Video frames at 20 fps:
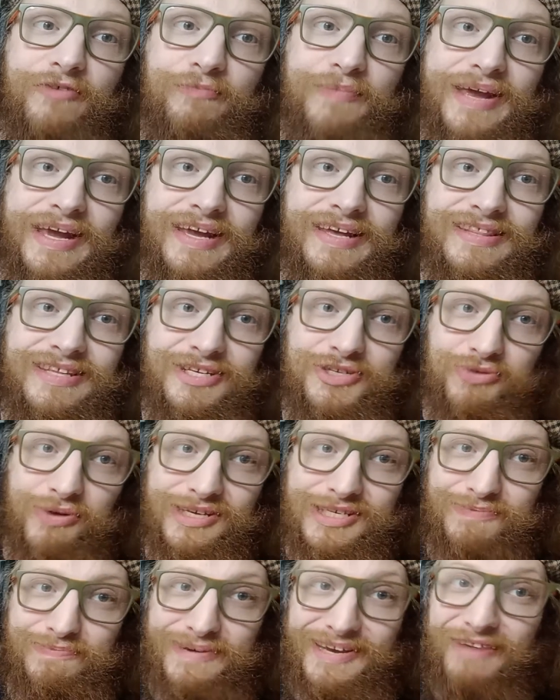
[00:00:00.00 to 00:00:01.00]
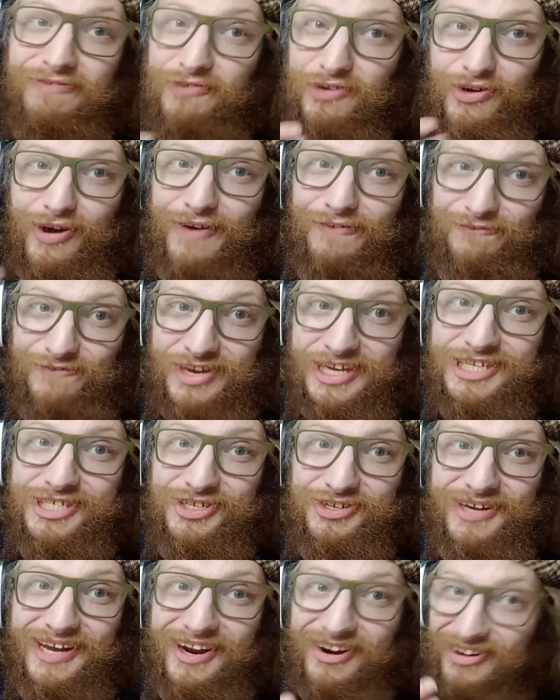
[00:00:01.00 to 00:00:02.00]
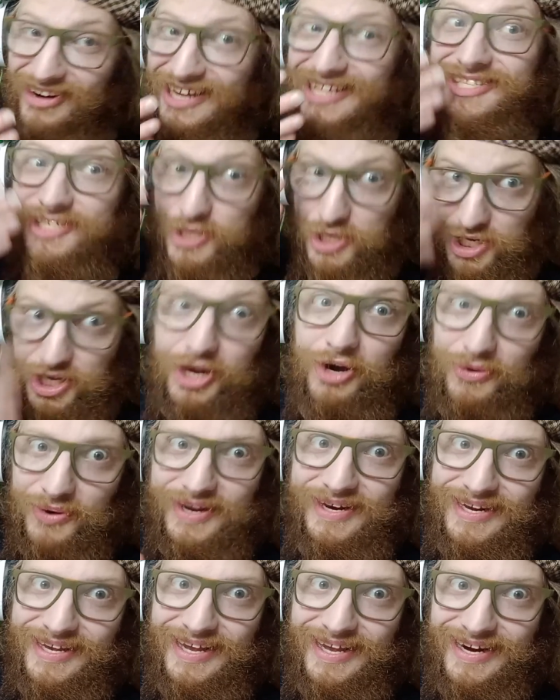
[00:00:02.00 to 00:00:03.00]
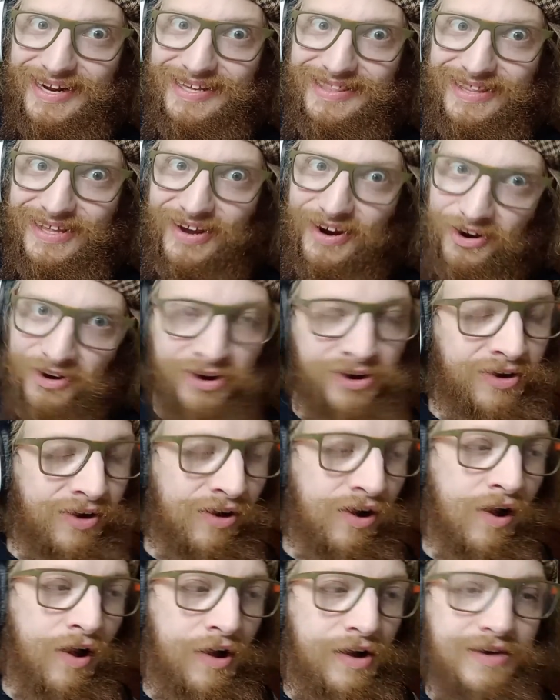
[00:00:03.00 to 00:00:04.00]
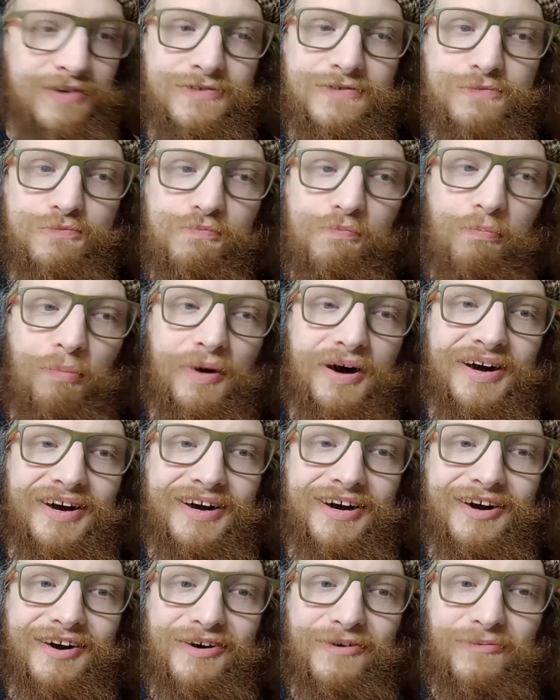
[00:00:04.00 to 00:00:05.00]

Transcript: of making this recipe, if you have facial hair, it's going to get in there. But